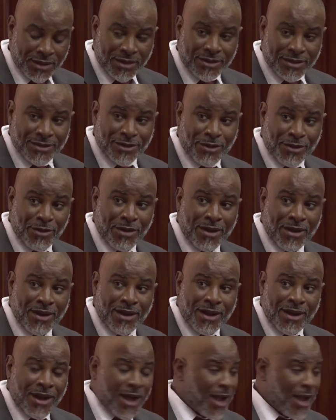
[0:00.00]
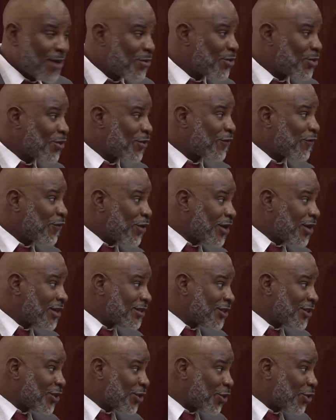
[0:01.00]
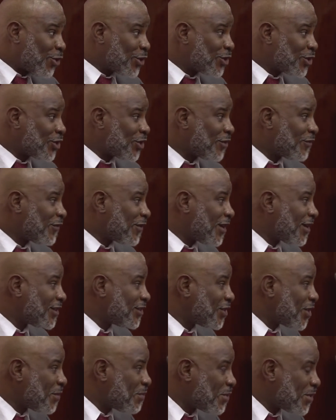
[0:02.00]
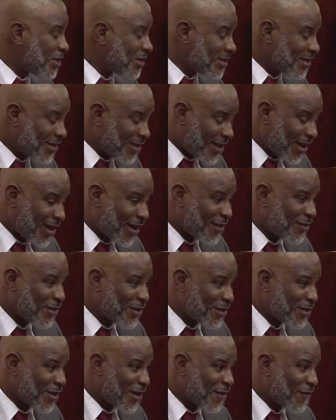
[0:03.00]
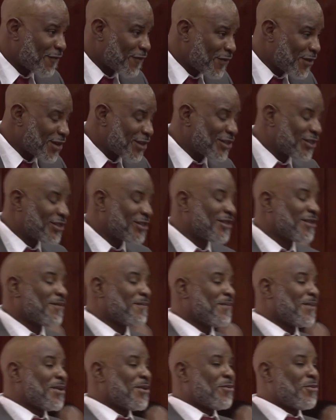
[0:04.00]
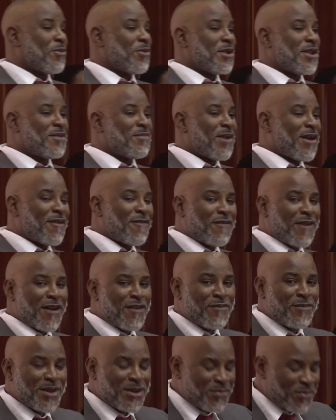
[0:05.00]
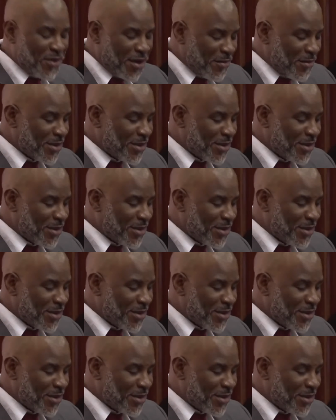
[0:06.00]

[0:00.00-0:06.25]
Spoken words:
So I will not fall under the cosh of our chairperson, and I think I've finished within my 5-minute parameter.